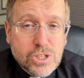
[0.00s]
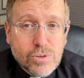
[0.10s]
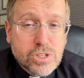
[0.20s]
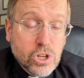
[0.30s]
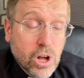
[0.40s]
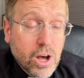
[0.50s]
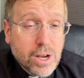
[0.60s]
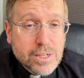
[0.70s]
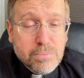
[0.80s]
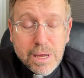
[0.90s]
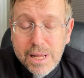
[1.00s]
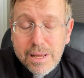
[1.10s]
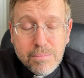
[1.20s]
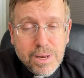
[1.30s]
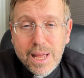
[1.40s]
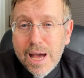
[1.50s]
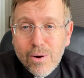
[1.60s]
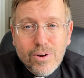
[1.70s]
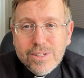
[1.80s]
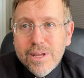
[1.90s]
It's long, it's many, many
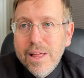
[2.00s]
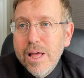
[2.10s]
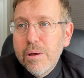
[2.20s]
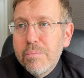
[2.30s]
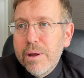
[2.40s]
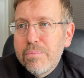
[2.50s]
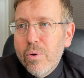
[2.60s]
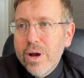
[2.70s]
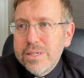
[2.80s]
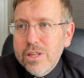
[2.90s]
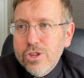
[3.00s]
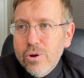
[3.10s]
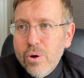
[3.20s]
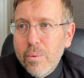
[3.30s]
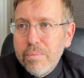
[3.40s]
hours, but boy, is it thorough.